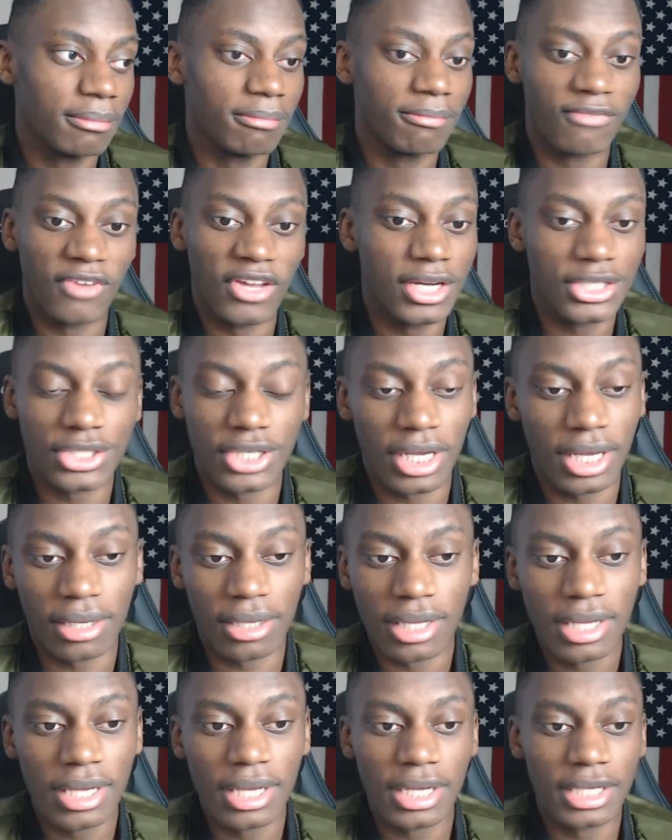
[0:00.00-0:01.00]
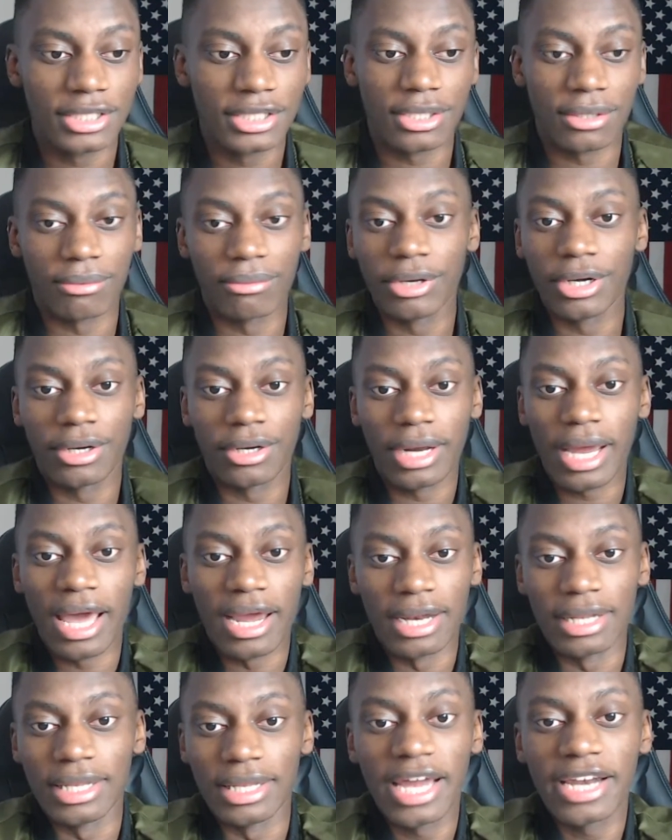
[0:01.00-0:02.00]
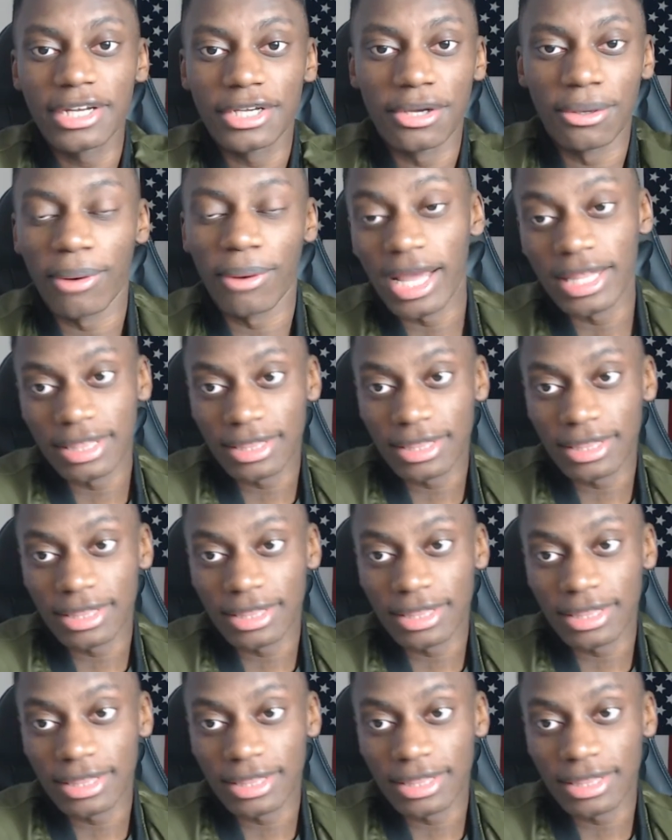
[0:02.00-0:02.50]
finishing his career at Atletico.